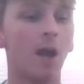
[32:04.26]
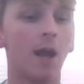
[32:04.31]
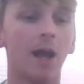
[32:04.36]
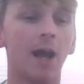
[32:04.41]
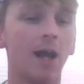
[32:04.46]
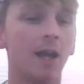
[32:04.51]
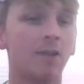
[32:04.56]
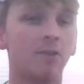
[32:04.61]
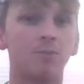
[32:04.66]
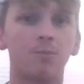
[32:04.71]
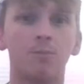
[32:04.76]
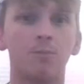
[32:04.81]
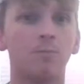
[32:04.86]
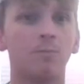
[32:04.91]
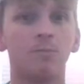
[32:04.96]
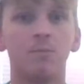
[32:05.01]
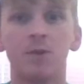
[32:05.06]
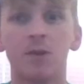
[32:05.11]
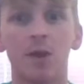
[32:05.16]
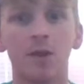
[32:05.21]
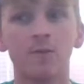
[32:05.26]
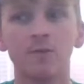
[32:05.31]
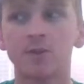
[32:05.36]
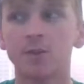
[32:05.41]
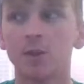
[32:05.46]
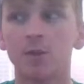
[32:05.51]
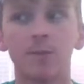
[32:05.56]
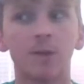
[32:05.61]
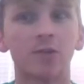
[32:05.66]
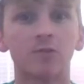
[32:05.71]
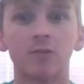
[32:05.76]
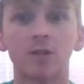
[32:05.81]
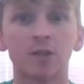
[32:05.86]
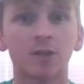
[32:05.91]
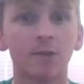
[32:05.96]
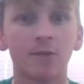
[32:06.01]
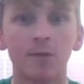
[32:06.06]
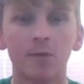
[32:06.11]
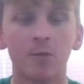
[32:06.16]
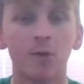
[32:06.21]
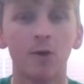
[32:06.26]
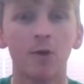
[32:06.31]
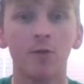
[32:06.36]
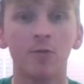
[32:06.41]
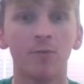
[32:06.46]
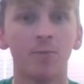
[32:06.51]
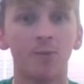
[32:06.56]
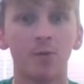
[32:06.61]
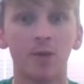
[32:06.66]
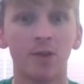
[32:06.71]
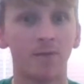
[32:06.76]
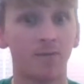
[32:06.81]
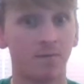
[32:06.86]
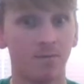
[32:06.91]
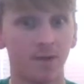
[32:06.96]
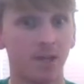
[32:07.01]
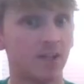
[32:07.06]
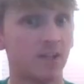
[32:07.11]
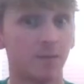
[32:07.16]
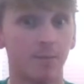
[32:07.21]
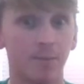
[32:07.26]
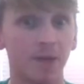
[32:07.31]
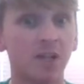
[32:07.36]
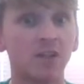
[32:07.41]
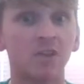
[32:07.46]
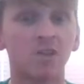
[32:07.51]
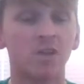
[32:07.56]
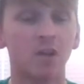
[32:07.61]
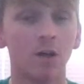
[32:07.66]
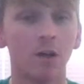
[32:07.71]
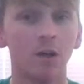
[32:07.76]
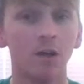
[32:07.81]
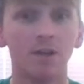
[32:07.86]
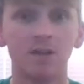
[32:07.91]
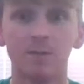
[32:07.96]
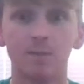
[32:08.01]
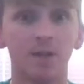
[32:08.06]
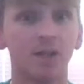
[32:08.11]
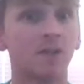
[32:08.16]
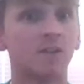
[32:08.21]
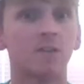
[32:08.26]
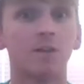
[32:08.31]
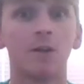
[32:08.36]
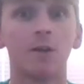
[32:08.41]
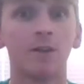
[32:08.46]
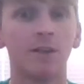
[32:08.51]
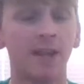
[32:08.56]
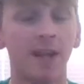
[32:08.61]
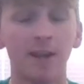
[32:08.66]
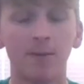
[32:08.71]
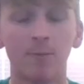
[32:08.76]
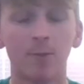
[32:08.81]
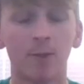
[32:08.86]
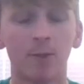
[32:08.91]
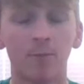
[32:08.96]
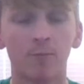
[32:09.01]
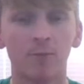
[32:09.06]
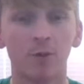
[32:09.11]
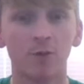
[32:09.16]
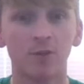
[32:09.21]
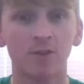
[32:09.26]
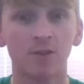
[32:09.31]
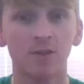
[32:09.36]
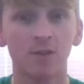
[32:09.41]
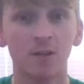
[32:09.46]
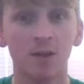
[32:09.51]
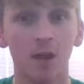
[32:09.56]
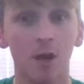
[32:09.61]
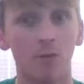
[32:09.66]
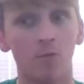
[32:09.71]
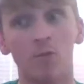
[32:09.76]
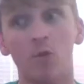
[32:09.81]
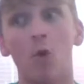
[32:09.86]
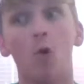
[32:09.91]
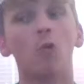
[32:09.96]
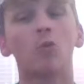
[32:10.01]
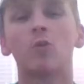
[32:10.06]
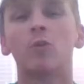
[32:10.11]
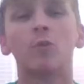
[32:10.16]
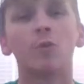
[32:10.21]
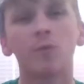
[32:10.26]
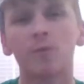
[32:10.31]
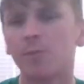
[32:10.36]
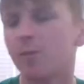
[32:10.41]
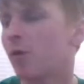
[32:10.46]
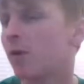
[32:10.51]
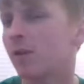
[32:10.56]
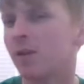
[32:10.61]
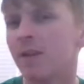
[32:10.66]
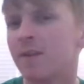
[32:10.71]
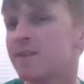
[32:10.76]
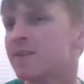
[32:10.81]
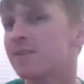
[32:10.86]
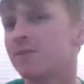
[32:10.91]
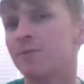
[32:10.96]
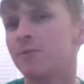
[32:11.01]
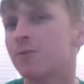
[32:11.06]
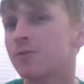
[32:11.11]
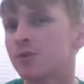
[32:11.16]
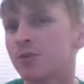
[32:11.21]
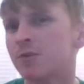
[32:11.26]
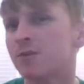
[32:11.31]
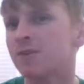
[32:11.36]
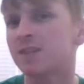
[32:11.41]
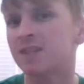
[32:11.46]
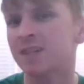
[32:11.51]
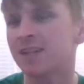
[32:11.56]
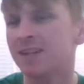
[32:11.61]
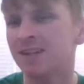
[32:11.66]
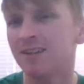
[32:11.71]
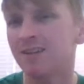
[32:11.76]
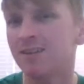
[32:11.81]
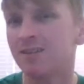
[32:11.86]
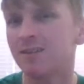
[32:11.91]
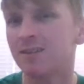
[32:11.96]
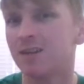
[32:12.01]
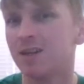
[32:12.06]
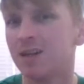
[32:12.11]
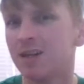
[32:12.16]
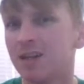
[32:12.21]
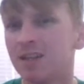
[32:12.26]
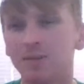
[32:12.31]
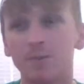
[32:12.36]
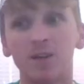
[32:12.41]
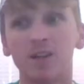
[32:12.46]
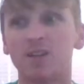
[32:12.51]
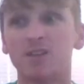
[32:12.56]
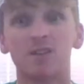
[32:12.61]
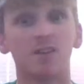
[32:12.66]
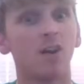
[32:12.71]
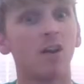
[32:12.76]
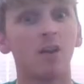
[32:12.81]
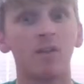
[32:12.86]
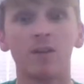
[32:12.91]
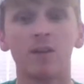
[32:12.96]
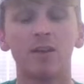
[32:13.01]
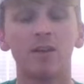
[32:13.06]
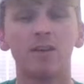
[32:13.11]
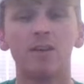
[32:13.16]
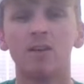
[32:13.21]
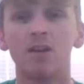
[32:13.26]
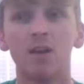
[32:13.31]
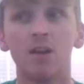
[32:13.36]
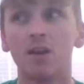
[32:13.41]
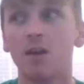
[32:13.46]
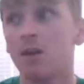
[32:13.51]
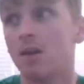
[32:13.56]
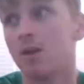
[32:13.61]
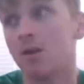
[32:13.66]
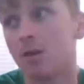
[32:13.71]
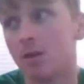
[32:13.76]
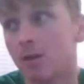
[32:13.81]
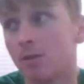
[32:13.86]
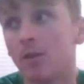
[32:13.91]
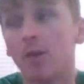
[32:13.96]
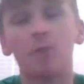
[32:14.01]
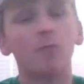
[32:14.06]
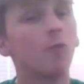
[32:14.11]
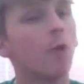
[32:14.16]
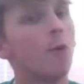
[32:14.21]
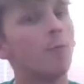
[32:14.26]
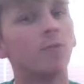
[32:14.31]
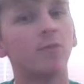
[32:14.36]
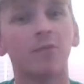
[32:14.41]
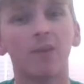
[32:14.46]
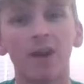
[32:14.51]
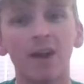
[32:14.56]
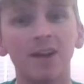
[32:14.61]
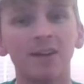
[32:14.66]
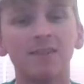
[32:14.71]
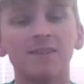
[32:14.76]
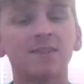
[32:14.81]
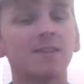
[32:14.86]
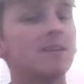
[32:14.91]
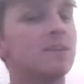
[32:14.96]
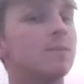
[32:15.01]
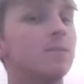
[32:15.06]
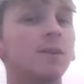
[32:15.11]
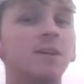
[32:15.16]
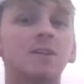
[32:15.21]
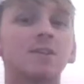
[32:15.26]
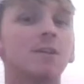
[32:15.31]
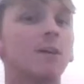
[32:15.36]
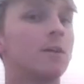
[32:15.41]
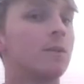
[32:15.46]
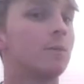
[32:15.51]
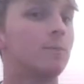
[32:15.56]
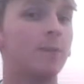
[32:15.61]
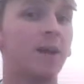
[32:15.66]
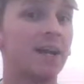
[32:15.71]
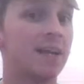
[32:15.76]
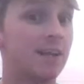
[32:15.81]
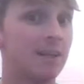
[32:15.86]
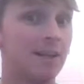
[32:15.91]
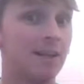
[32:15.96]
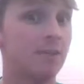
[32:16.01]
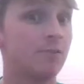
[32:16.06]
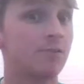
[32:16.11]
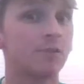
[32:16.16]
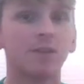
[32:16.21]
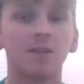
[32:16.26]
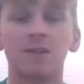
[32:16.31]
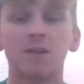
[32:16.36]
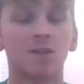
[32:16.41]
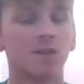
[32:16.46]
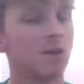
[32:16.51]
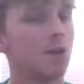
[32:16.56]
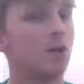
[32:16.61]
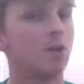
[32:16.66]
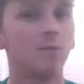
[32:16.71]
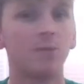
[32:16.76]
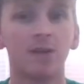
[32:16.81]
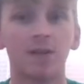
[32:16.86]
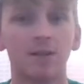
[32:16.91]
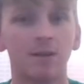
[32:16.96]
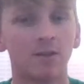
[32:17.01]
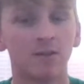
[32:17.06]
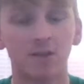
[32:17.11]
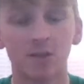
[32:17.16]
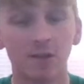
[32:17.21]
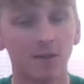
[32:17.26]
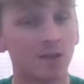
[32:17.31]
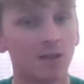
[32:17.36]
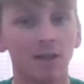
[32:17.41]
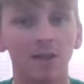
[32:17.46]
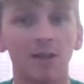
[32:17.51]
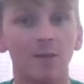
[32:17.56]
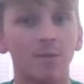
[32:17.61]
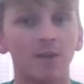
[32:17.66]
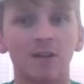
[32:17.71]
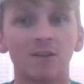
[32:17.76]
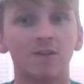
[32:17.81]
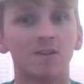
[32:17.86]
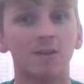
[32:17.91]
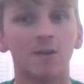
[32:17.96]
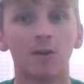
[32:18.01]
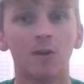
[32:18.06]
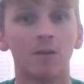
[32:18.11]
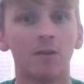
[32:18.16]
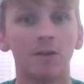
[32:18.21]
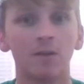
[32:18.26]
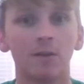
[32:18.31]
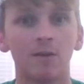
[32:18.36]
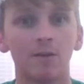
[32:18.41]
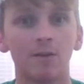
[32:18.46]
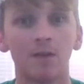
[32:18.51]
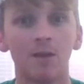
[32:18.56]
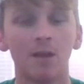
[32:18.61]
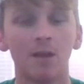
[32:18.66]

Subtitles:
and he's not the best wrestler in the world, but he's a big star. He's a bigger star than anyone on the roster, not called Brock Lesnar or John Cena. He's a bigger star than Roman Reigns, and he's a bigger star than Becky Lynch, and he's certainly a bigger star than